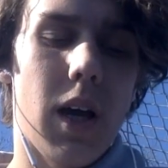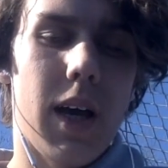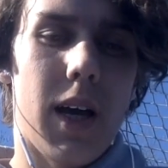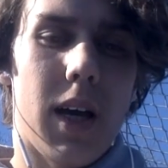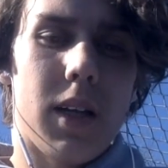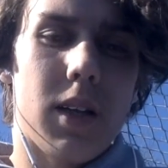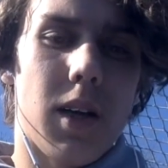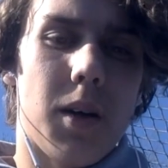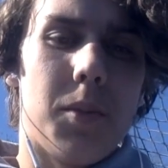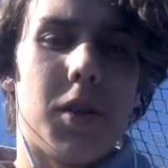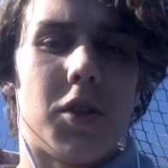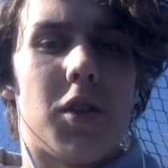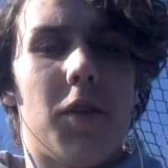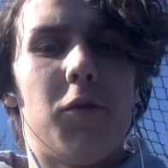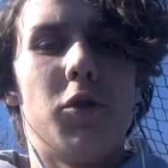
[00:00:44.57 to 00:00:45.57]
And the
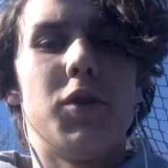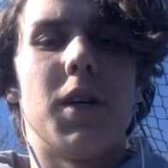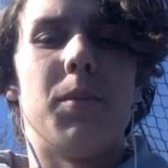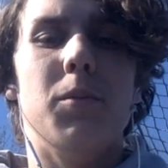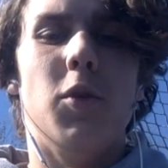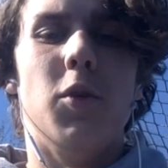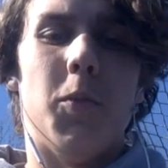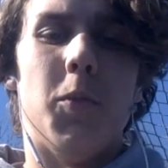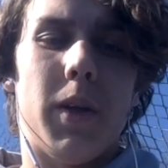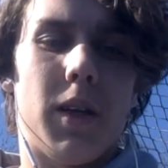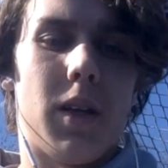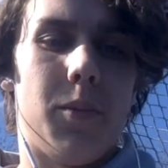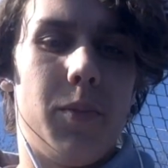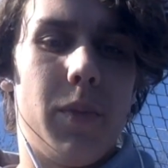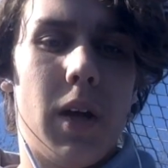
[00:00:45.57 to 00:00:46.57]
suffragette
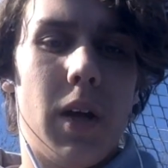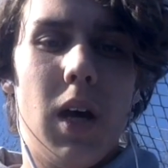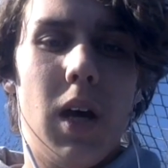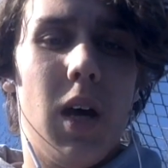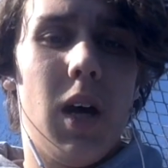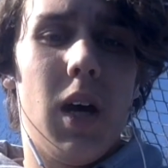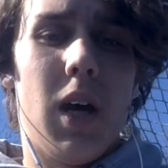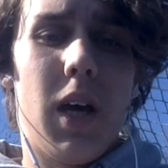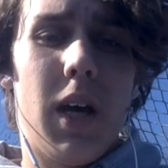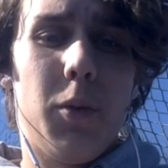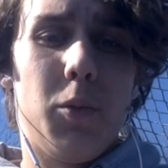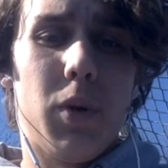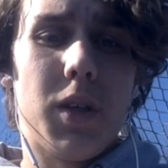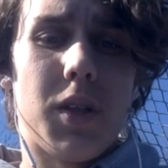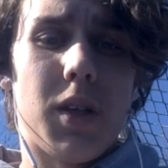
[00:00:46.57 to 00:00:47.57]
movement.
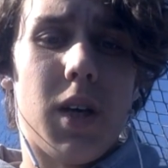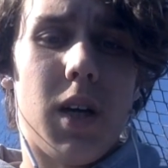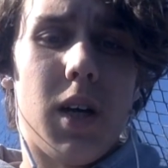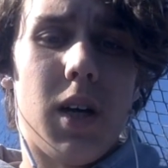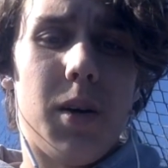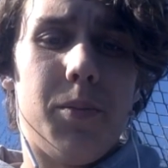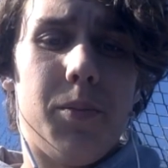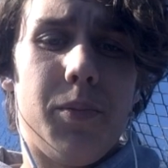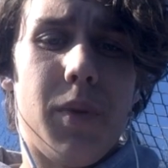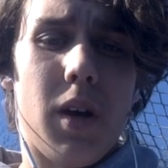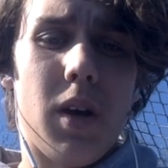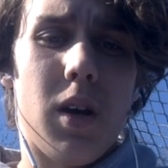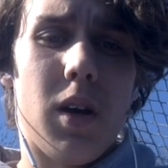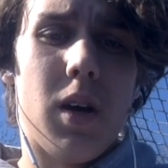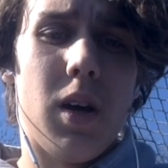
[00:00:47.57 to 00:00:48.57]
It was the
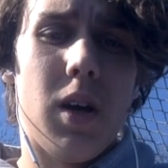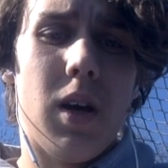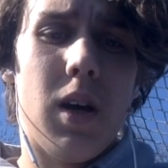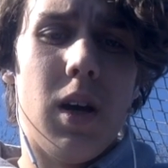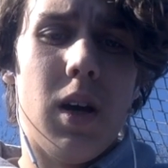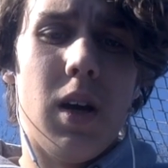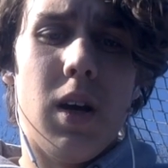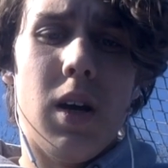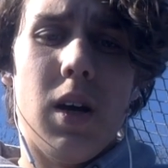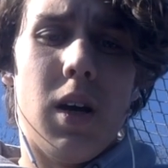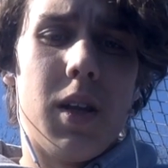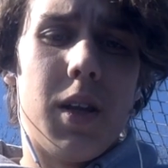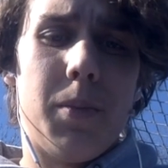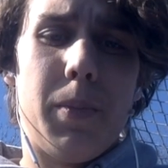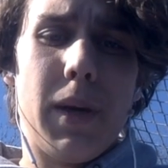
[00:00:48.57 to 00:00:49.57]

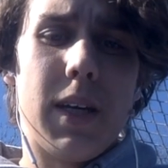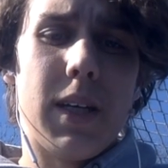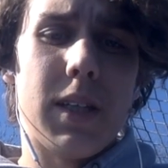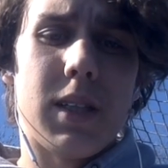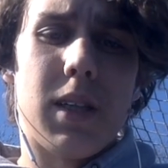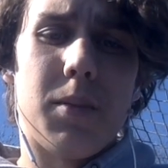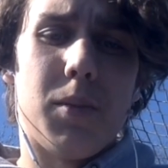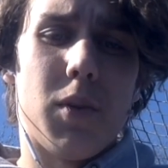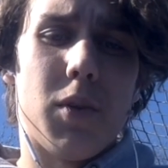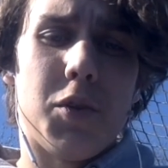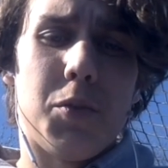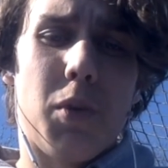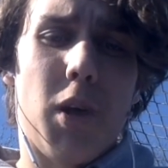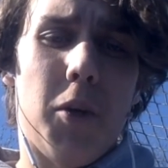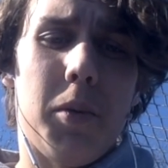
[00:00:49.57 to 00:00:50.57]
biggest and
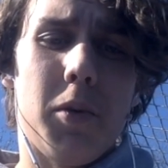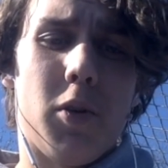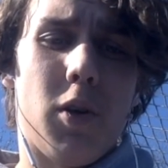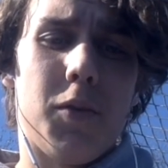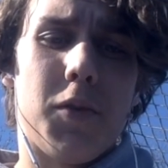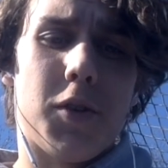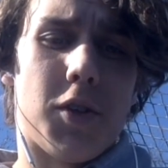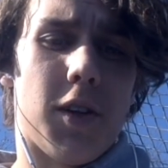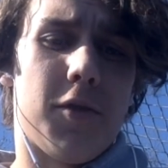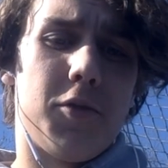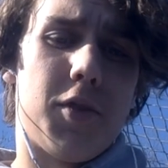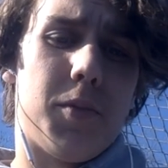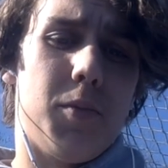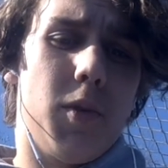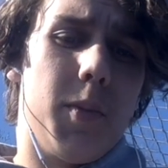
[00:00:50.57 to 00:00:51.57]
most primary goal for the
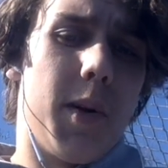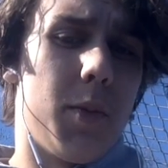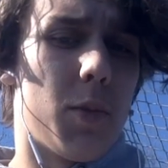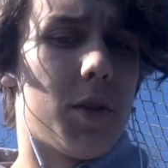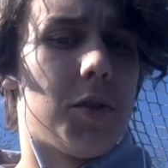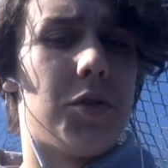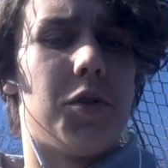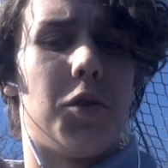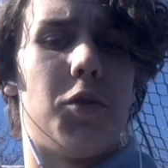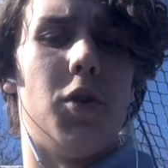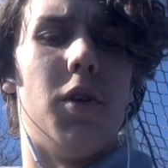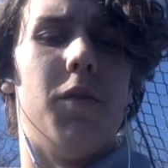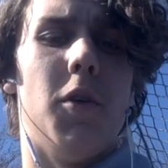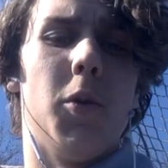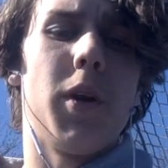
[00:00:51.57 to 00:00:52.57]
suffragette movement was to
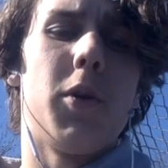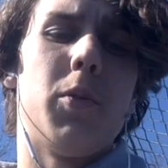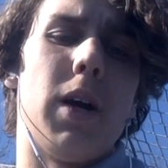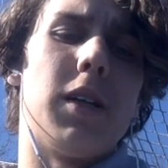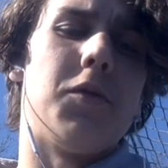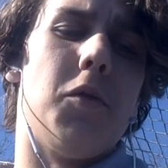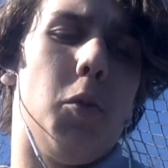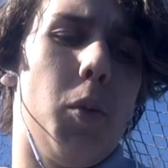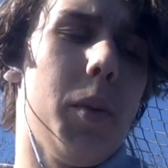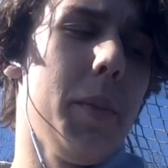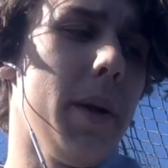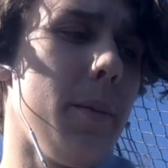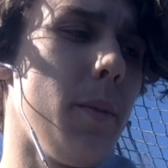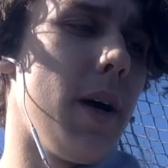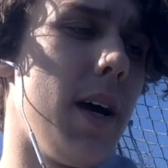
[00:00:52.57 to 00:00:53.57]
secure voting rights for
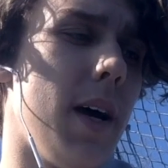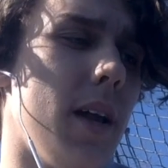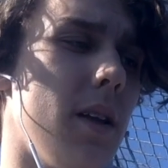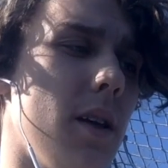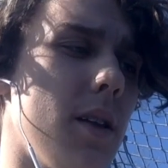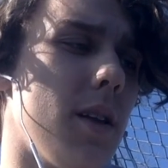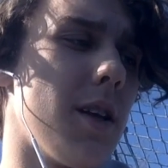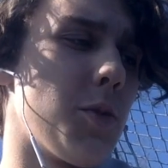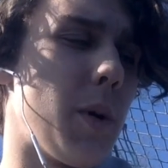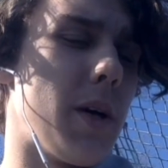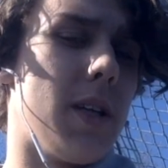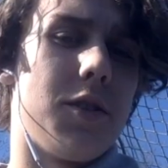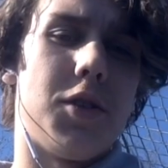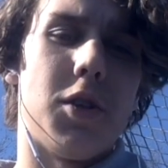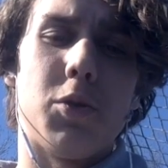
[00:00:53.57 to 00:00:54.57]
women, and that's why
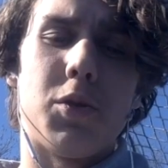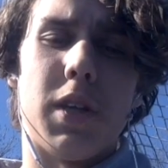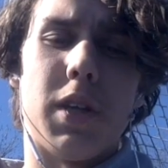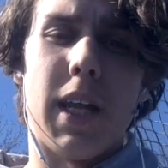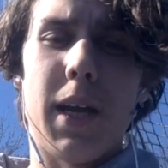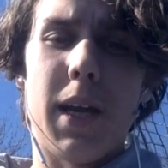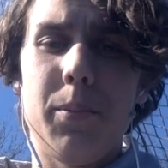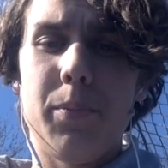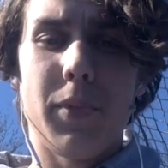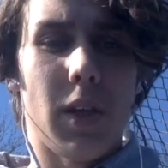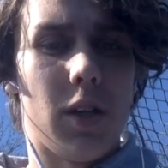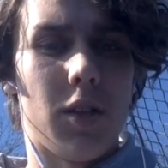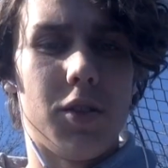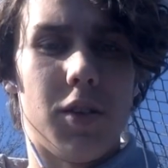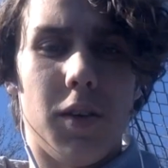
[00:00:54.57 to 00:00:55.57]
they chose the name
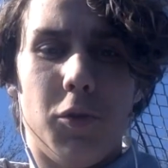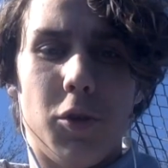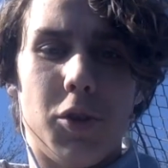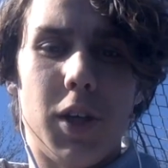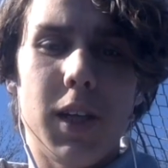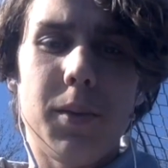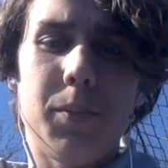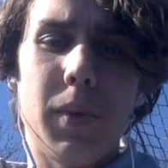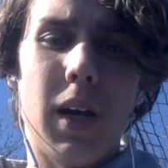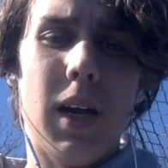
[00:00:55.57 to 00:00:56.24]
suffragette.